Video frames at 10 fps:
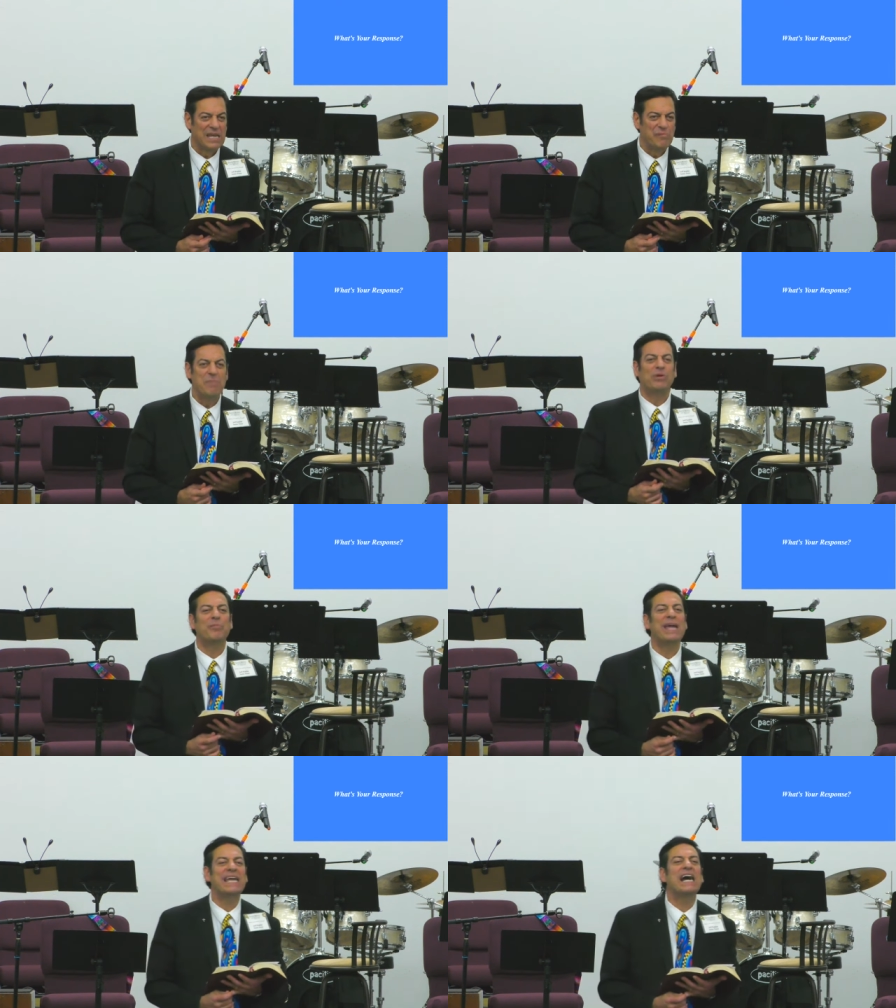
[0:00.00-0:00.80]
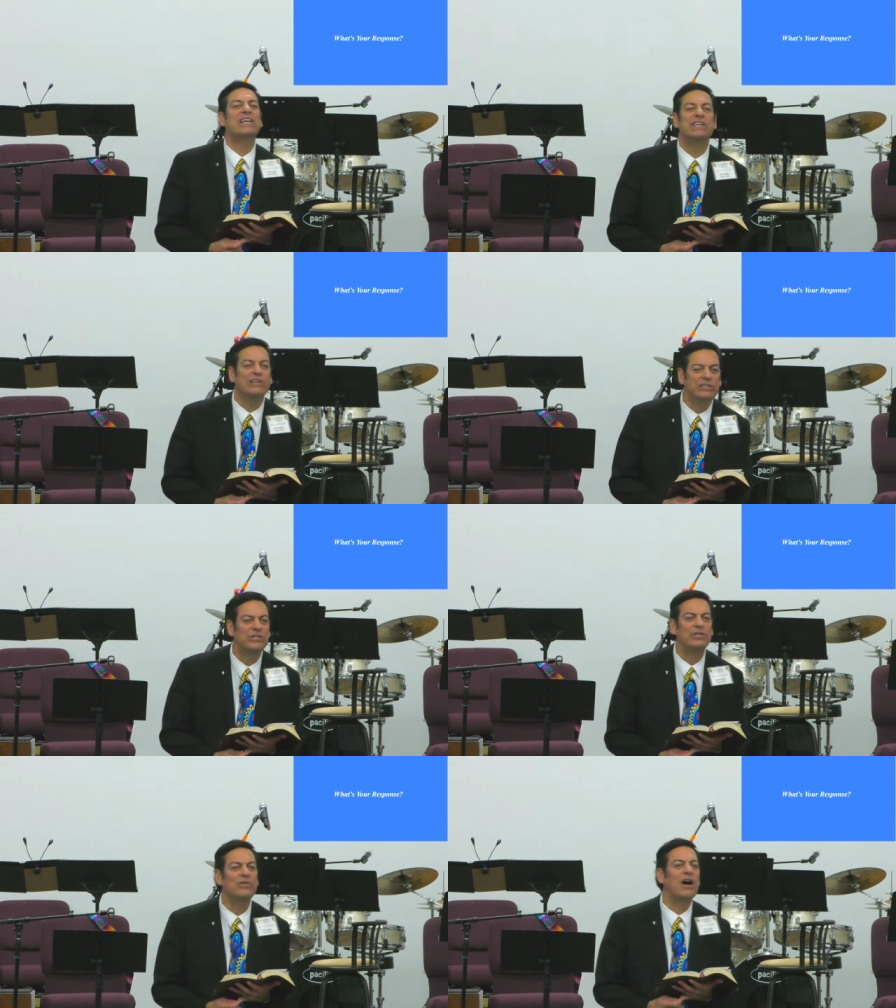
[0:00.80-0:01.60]
People may accuse
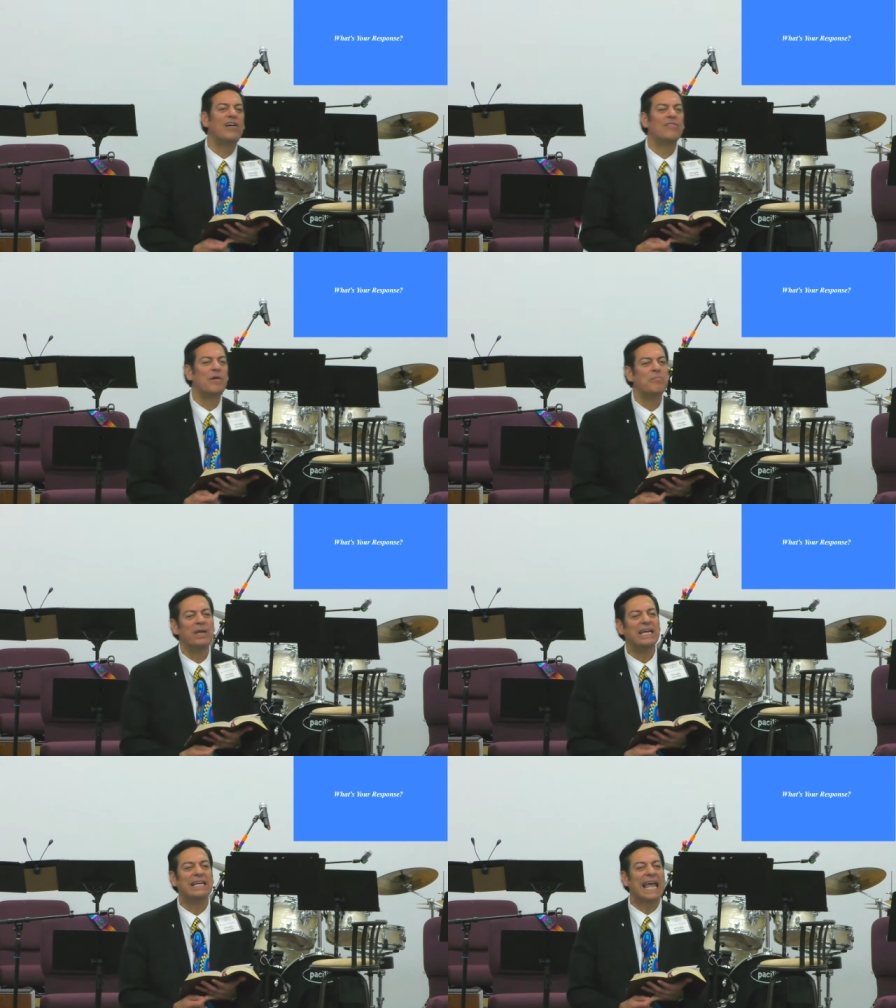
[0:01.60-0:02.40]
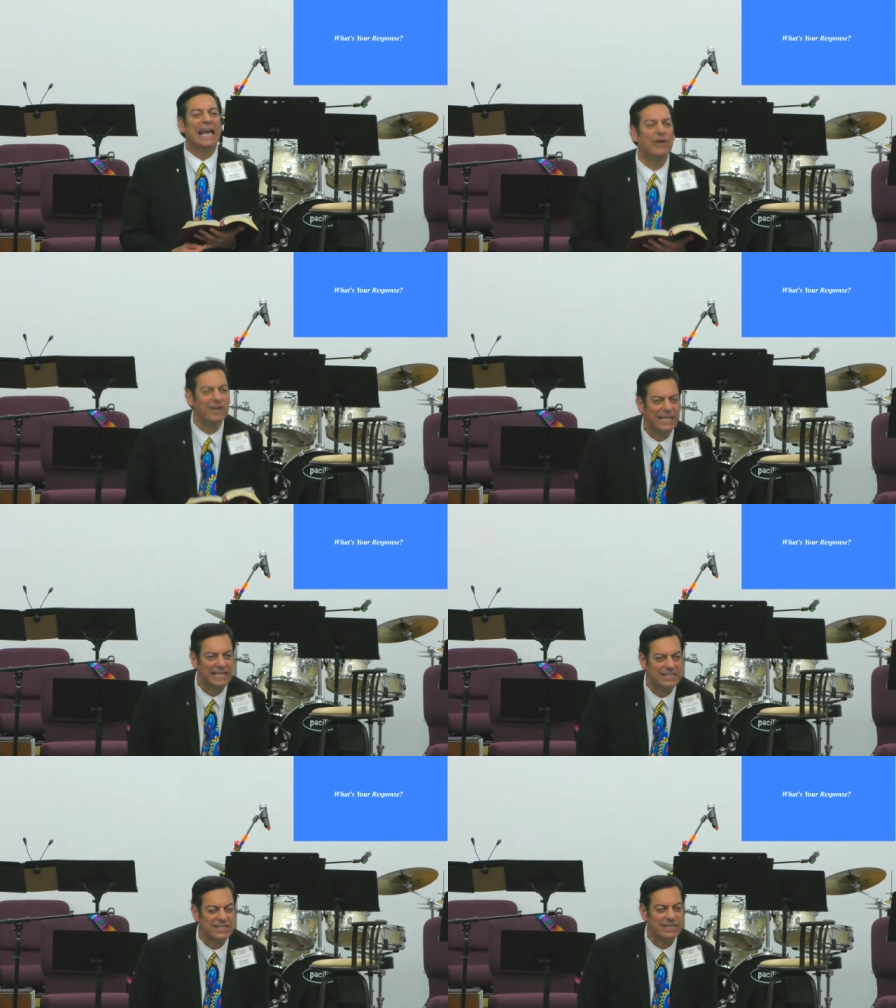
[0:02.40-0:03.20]
you of being
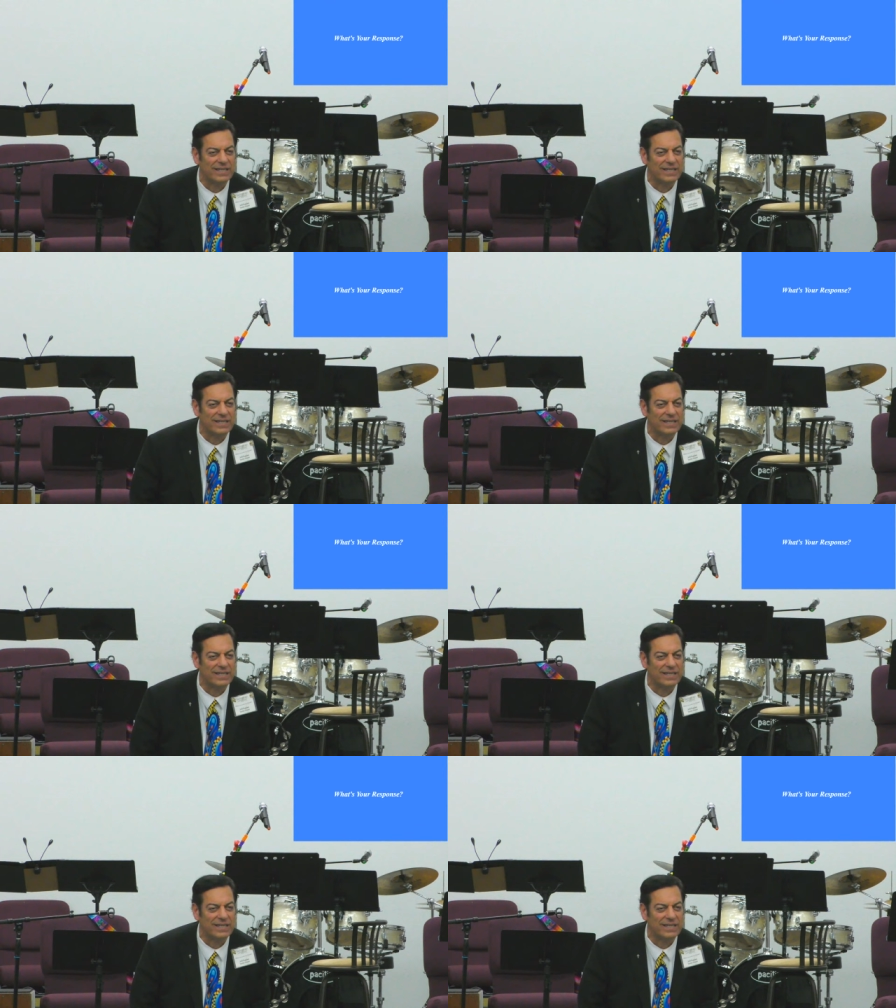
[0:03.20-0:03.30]
arrogant.